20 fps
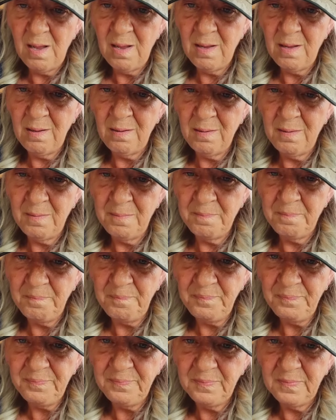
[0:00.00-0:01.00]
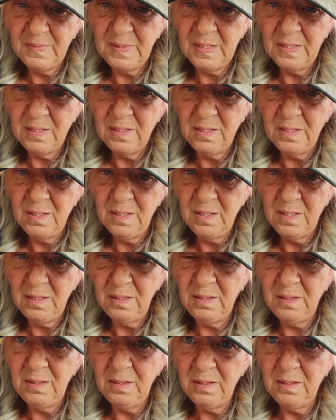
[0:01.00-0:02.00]

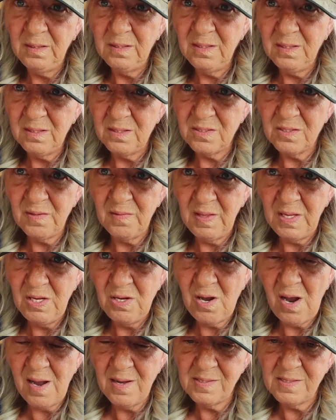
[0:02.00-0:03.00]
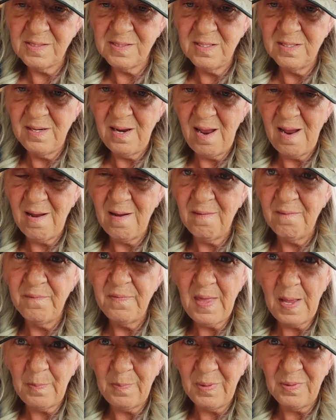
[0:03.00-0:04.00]
so that you guys can have
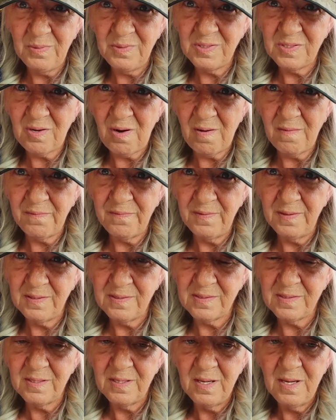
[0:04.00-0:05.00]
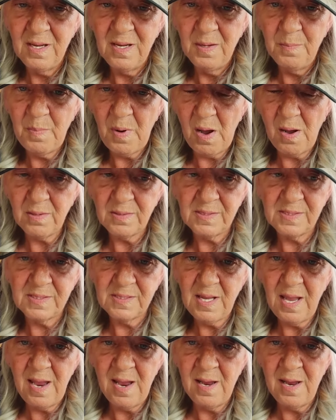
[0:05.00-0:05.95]
that post office box.